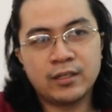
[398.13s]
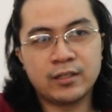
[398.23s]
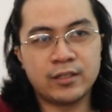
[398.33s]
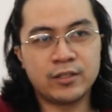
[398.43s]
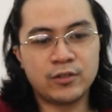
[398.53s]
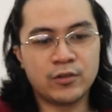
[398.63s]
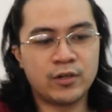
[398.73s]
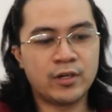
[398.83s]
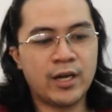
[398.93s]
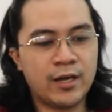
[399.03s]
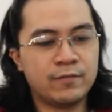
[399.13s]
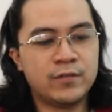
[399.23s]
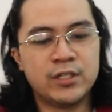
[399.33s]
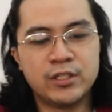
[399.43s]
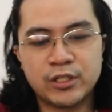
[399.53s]
than your
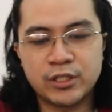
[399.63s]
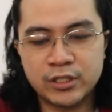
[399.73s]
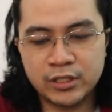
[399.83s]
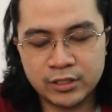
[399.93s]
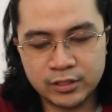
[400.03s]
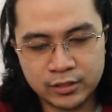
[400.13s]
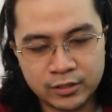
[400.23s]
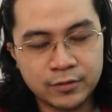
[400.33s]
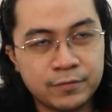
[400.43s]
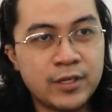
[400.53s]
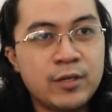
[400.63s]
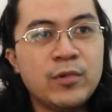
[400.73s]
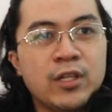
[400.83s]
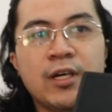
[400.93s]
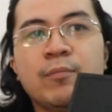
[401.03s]
average TUF
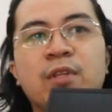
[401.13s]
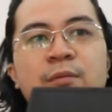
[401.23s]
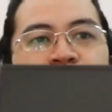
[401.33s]
gaming laptop.